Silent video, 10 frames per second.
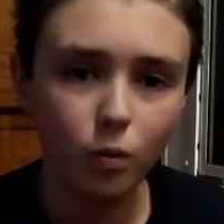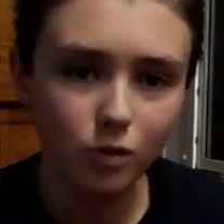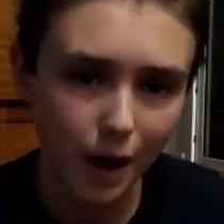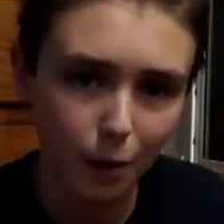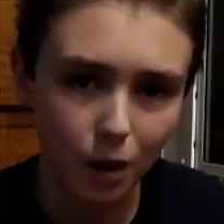
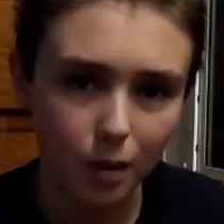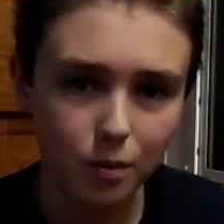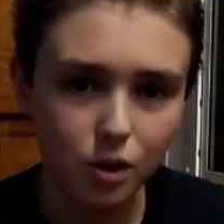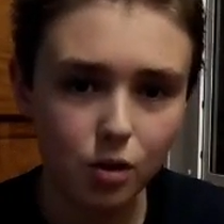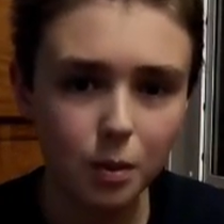red
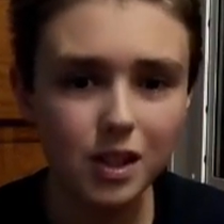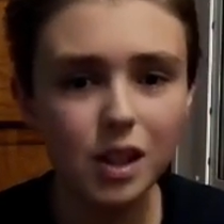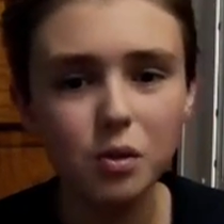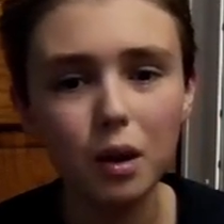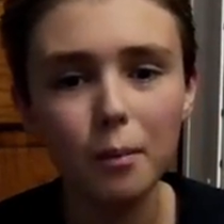worms, but
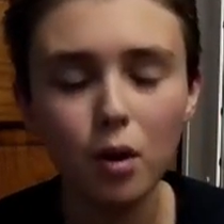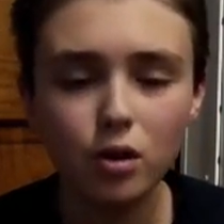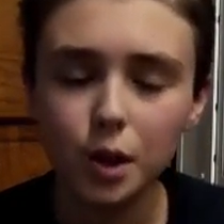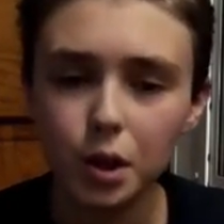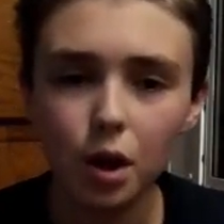since we are
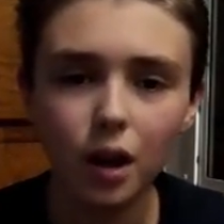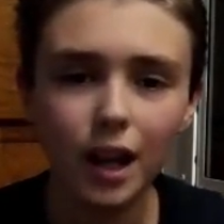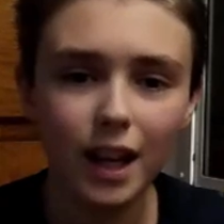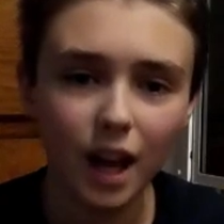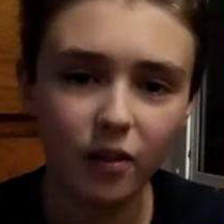mostly
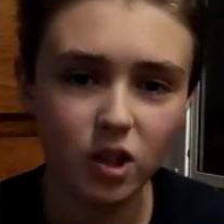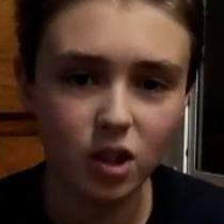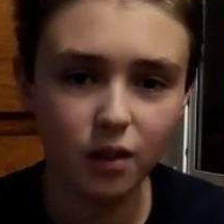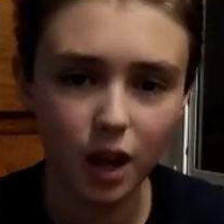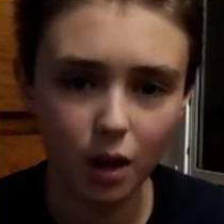targeting catfish in
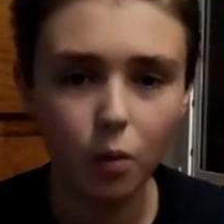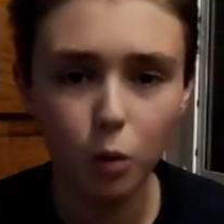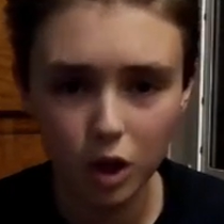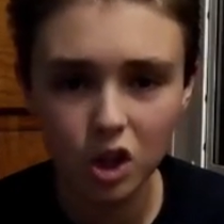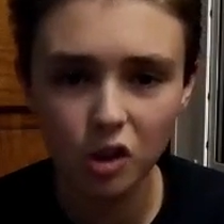the video,
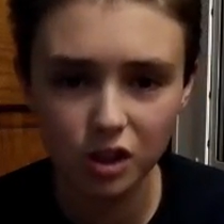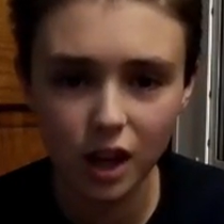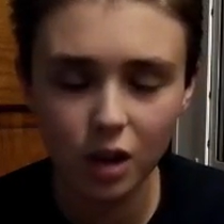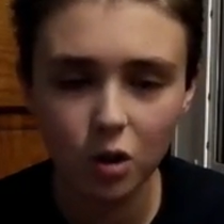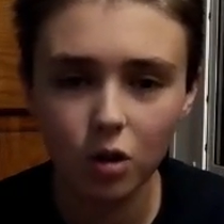we chose
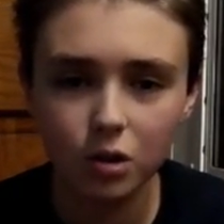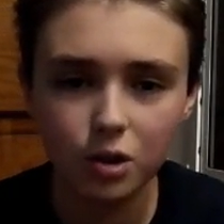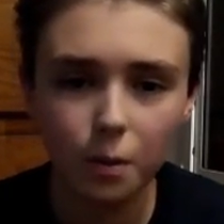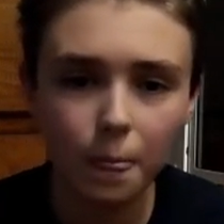night crawlers.